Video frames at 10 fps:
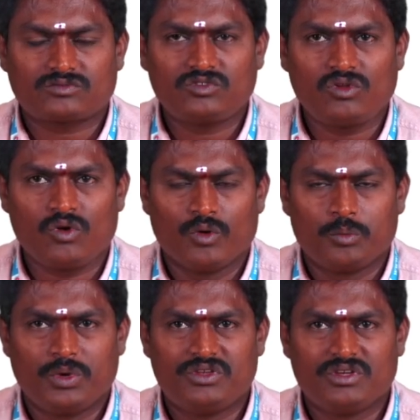one
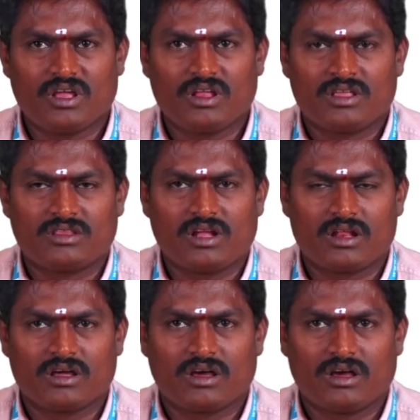picture
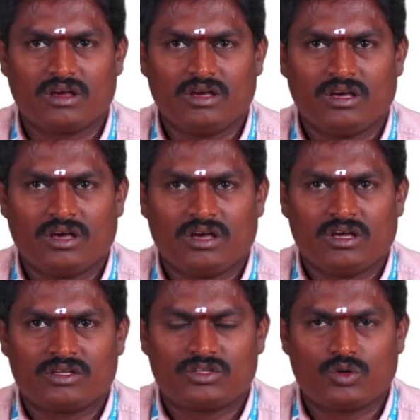that
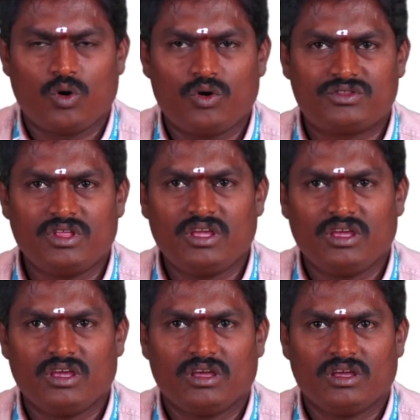shows the
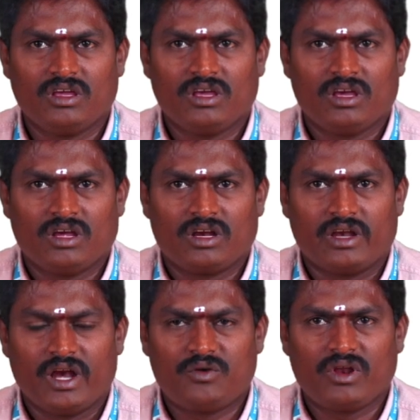
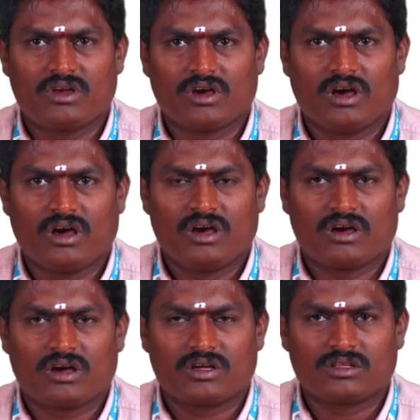network,
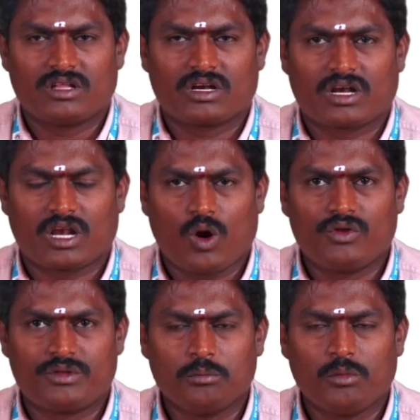the cloud
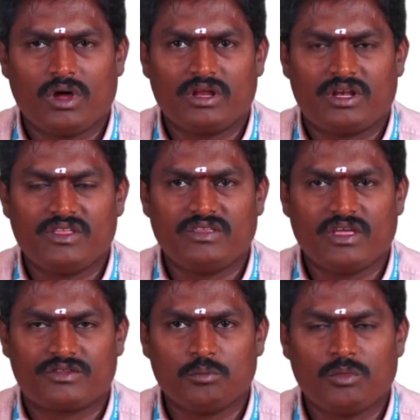symbol. It is a
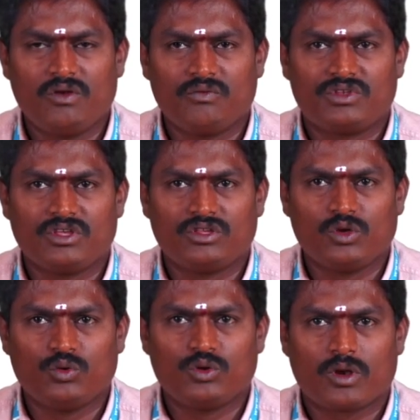symbol which is used
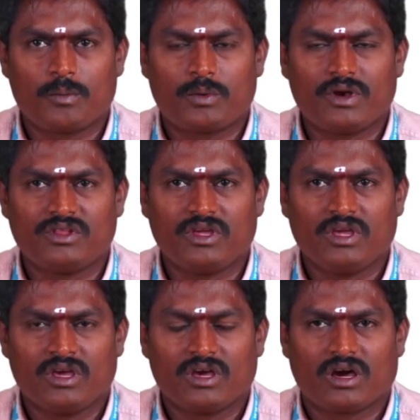to represent the
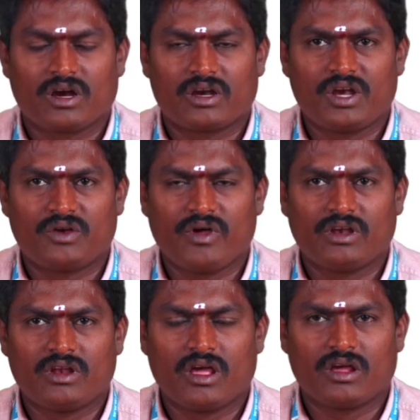
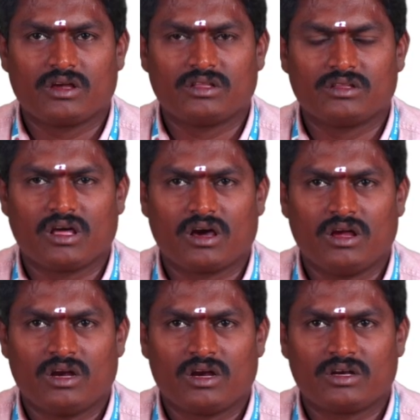in the
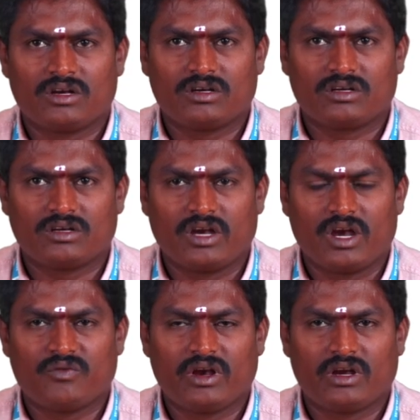
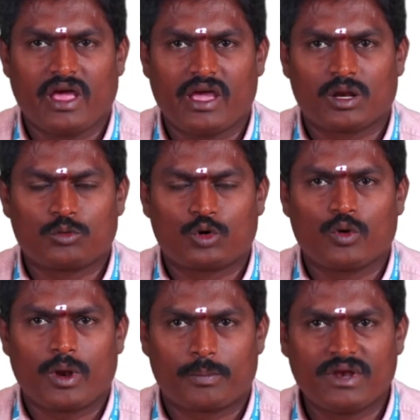network diagram to
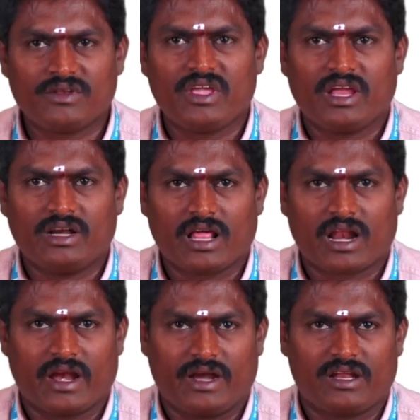represent the
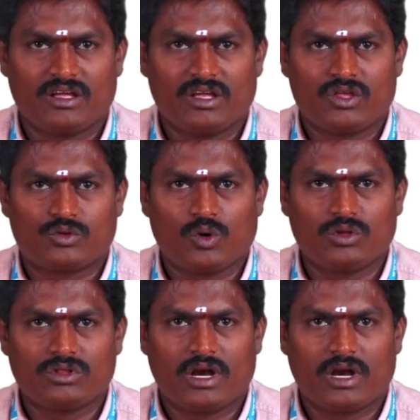internet. So the